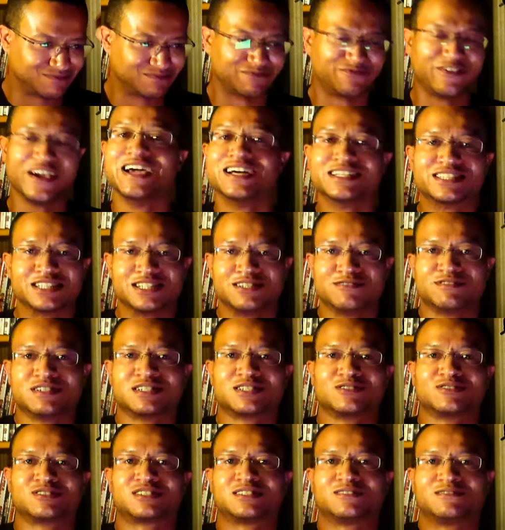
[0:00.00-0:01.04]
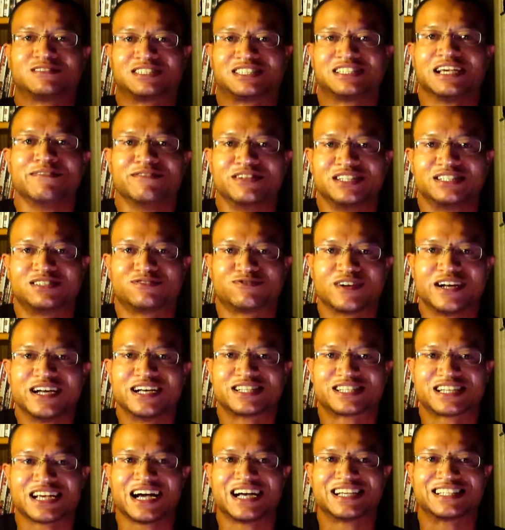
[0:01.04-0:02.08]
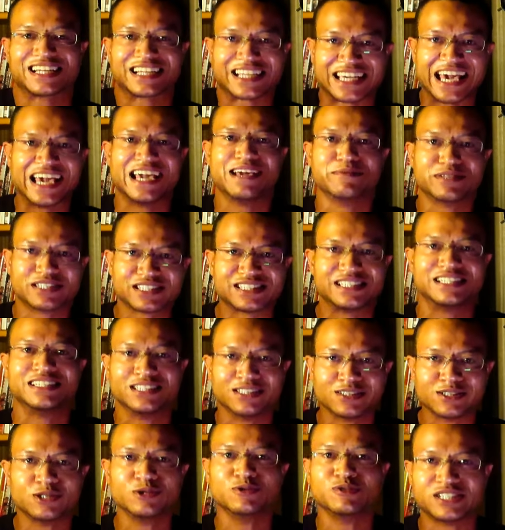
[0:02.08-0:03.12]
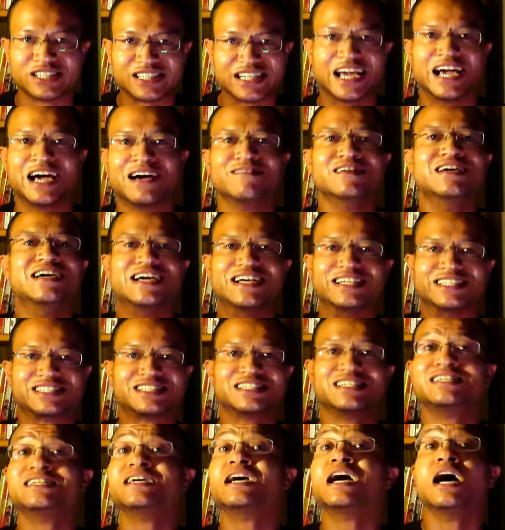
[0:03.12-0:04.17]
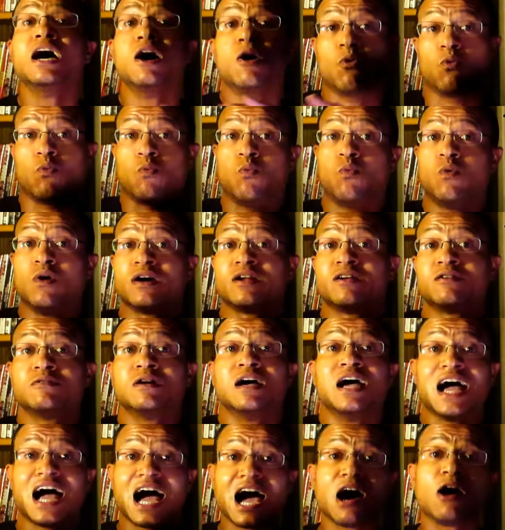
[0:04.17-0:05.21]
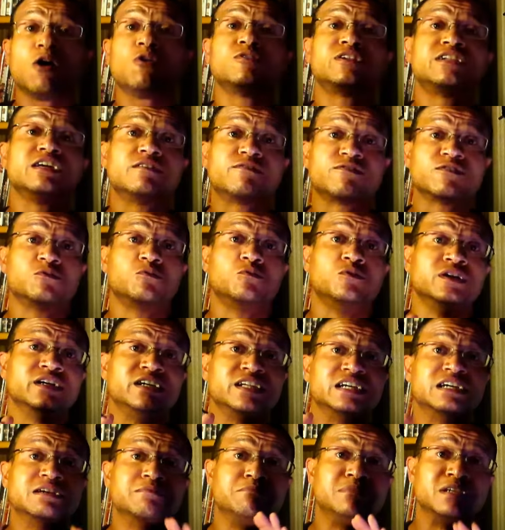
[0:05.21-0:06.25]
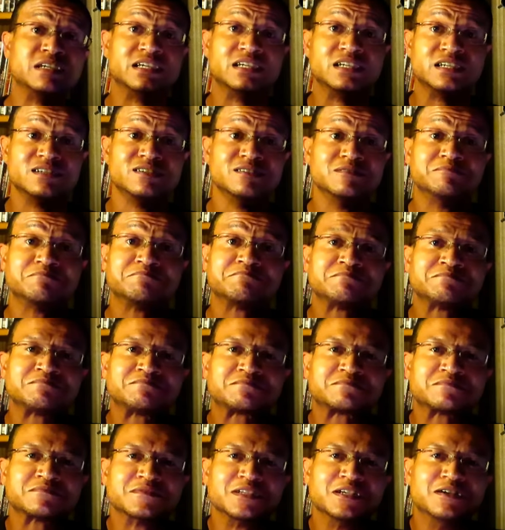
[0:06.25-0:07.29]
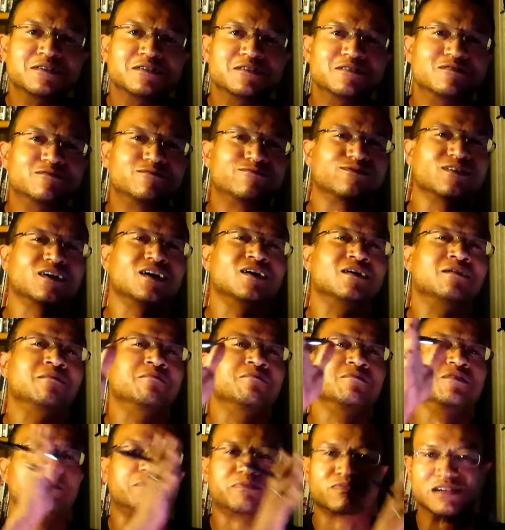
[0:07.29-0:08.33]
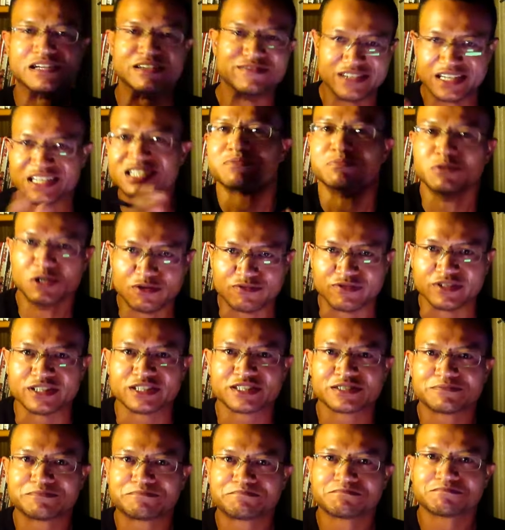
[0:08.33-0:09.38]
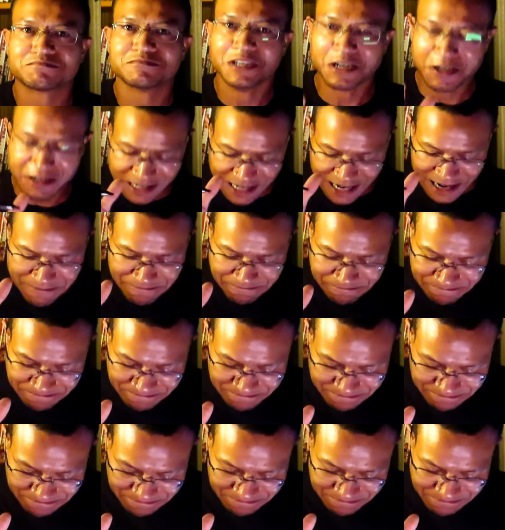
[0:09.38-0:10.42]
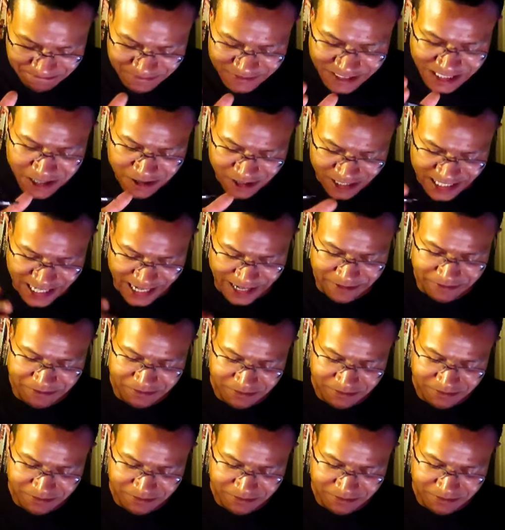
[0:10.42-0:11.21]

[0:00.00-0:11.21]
fans of the original 70s franchise that came to see the new Shaft and see how different would it be from the previous movies. Okay? Okay.